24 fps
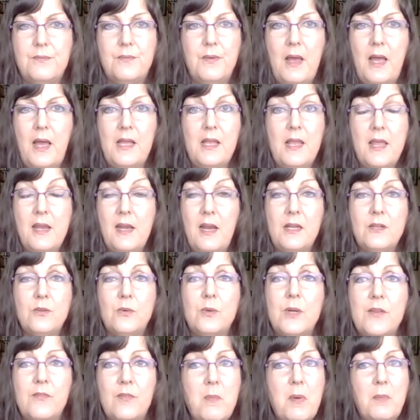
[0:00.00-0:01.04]
I
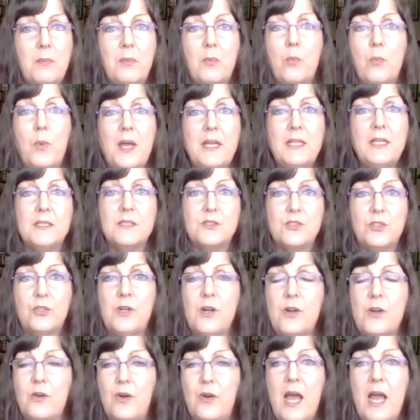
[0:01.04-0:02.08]
don't even remember when it
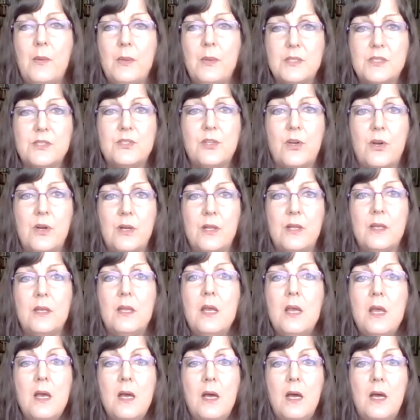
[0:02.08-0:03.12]
started or how it started,
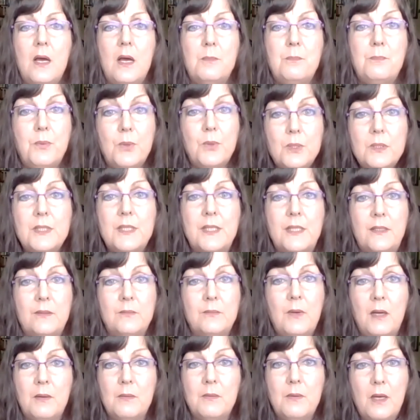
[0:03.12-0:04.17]
a bully,
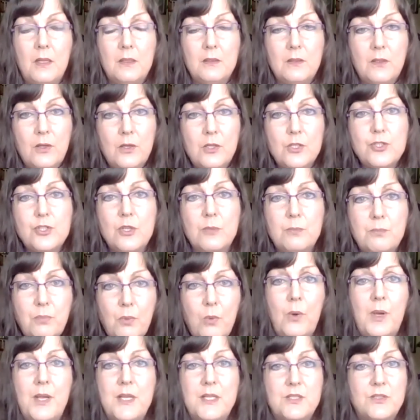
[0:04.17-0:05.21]
a larger
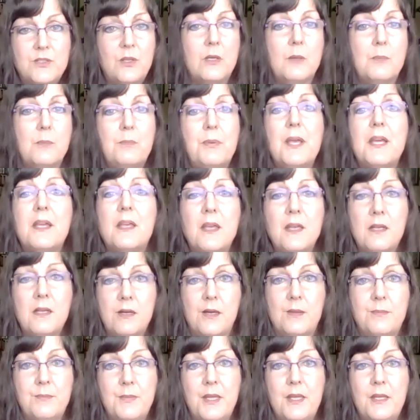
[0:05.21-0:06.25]
boy, started picking
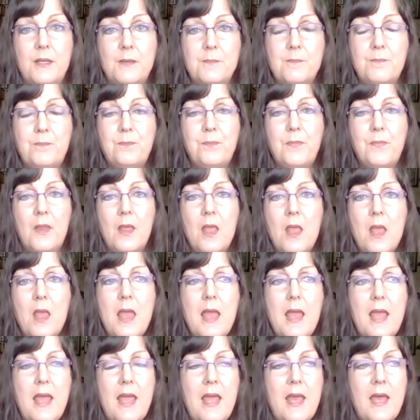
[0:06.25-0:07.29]
on me.
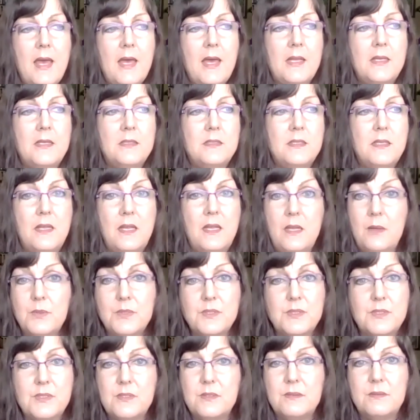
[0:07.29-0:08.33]
And he
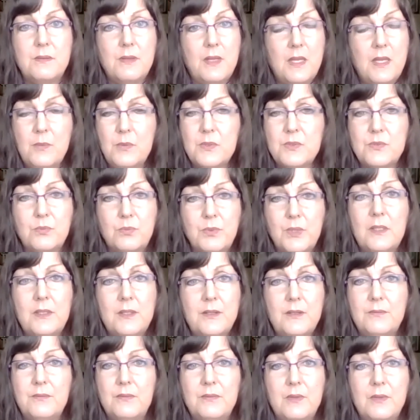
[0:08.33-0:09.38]
was
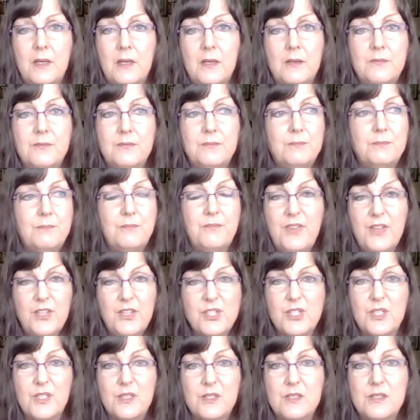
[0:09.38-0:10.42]
really
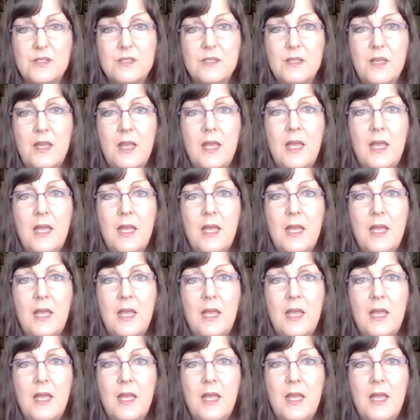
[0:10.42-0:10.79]
vicious.